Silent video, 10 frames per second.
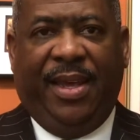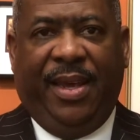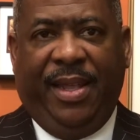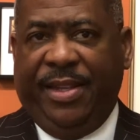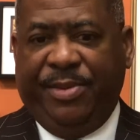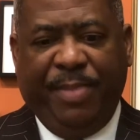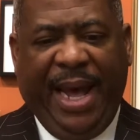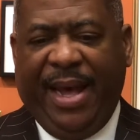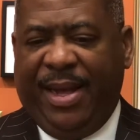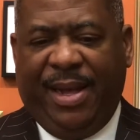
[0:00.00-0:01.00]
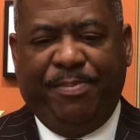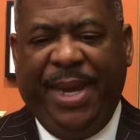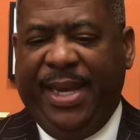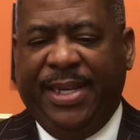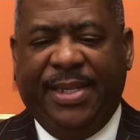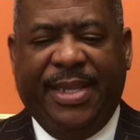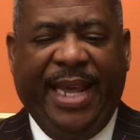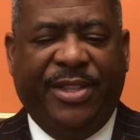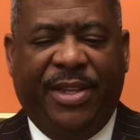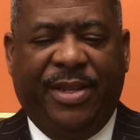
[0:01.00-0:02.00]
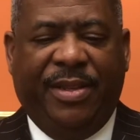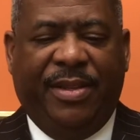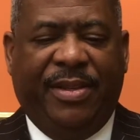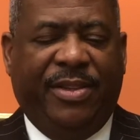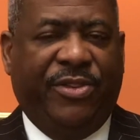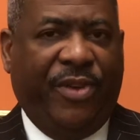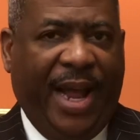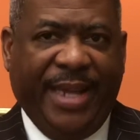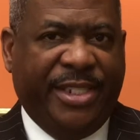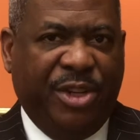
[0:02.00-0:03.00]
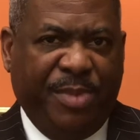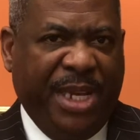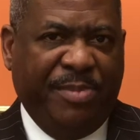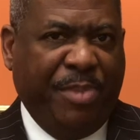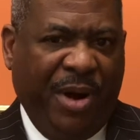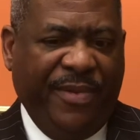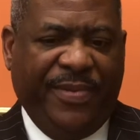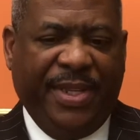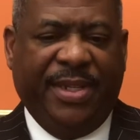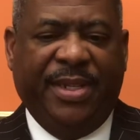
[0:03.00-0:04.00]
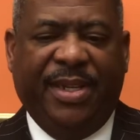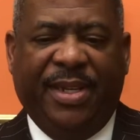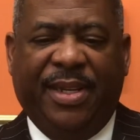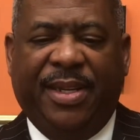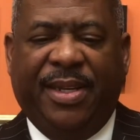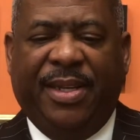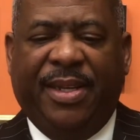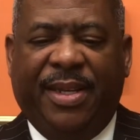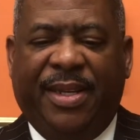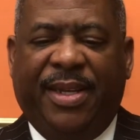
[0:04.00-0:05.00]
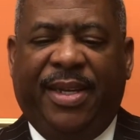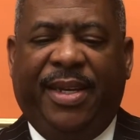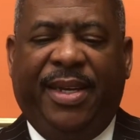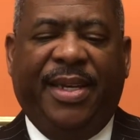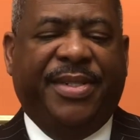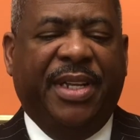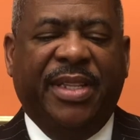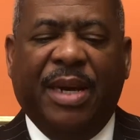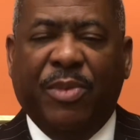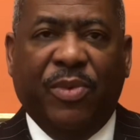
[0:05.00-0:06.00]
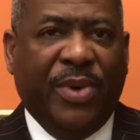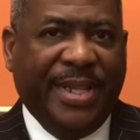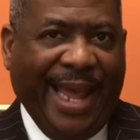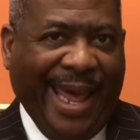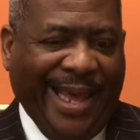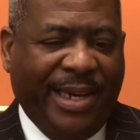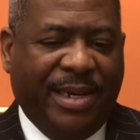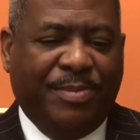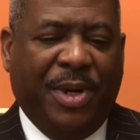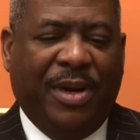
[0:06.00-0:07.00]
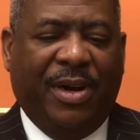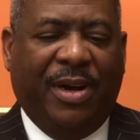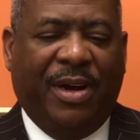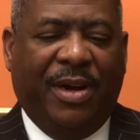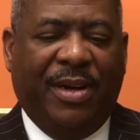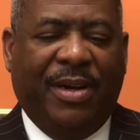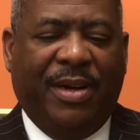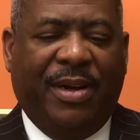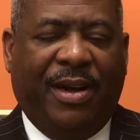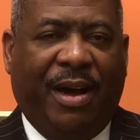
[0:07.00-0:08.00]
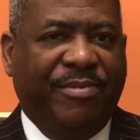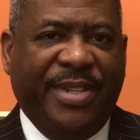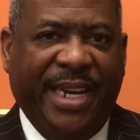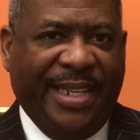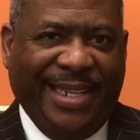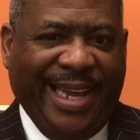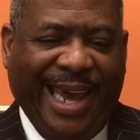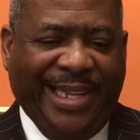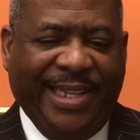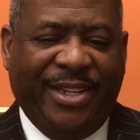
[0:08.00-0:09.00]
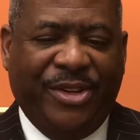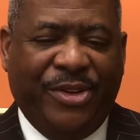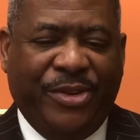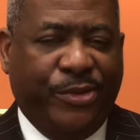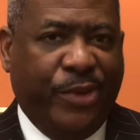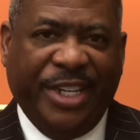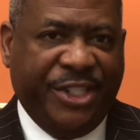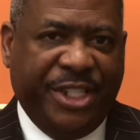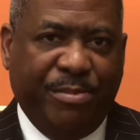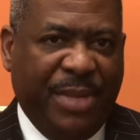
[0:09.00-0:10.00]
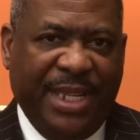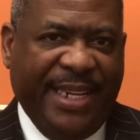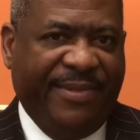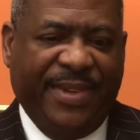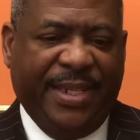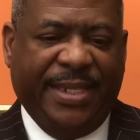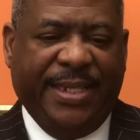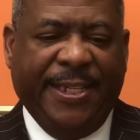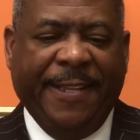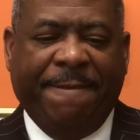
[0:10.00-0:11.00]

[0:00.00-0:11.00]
It is my opinion that trying to be perfect is the number one hang-up of dedicated Christian believers.